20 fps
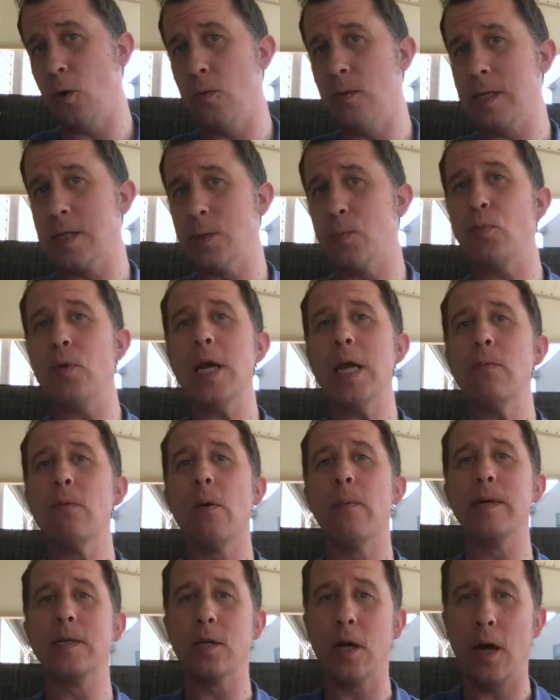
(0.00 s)
in the spring
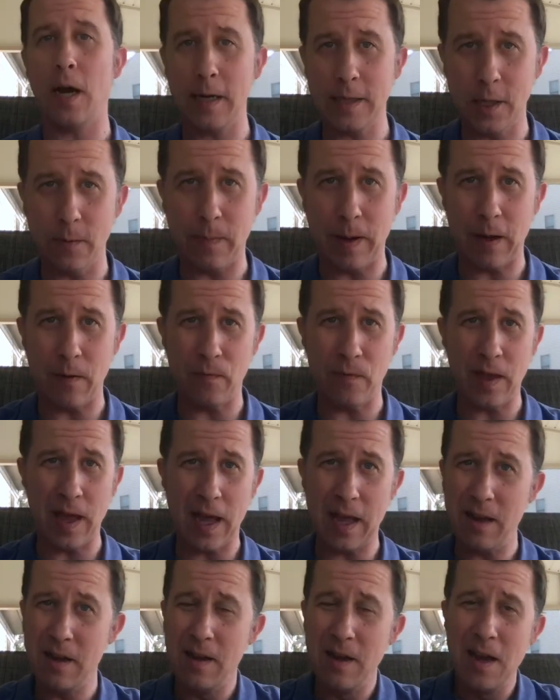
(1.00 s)
where we talked about
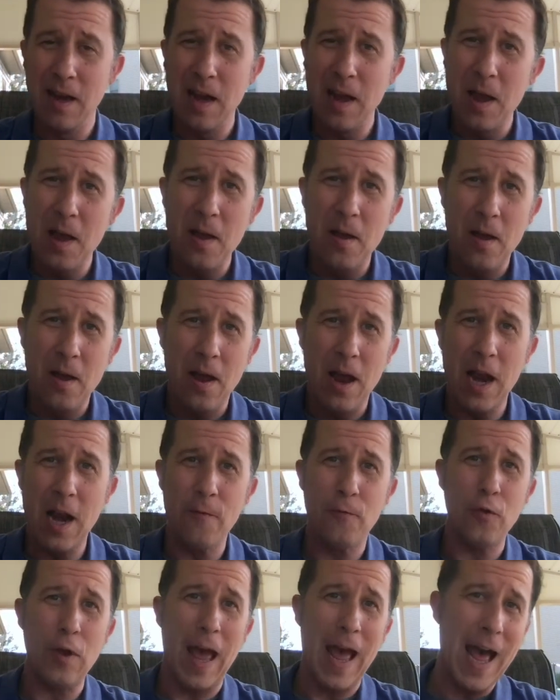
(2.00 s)
that. And
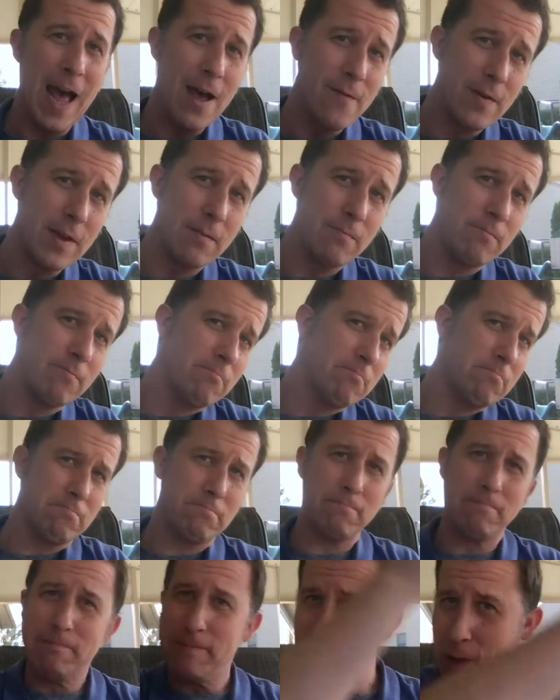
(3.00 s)
if you haven't,
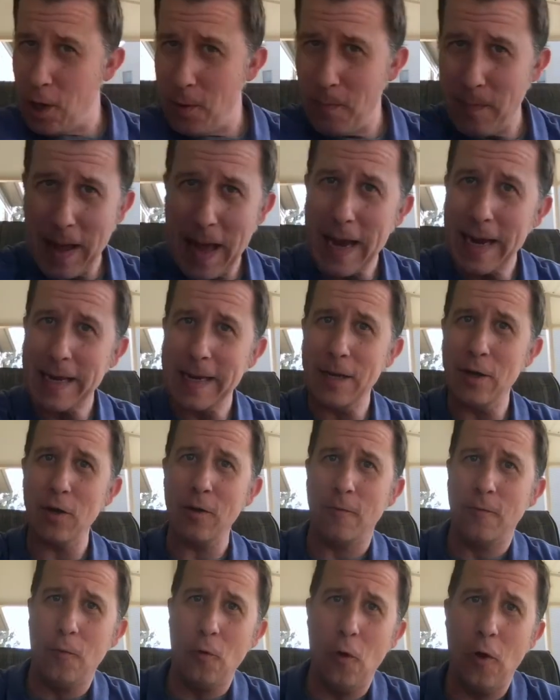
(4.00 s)
go back and
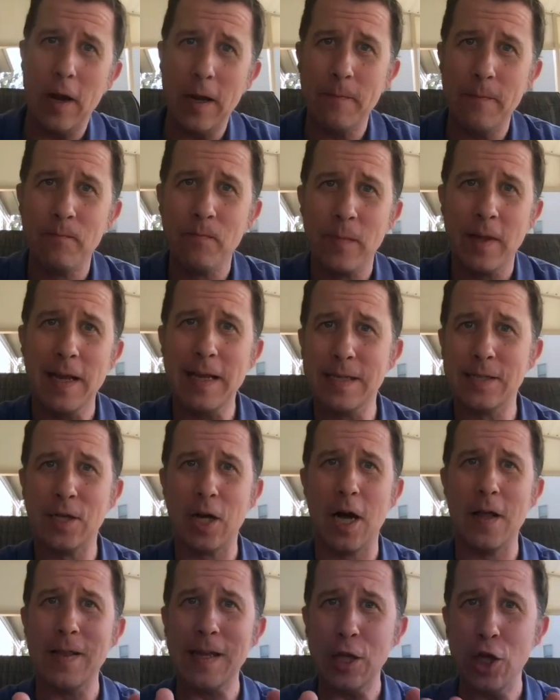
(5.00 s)
look for it. It's
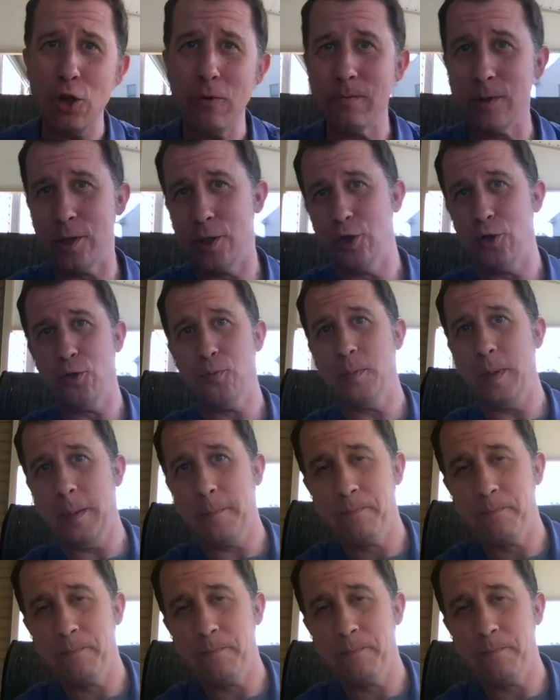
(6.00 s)
on the YouTube.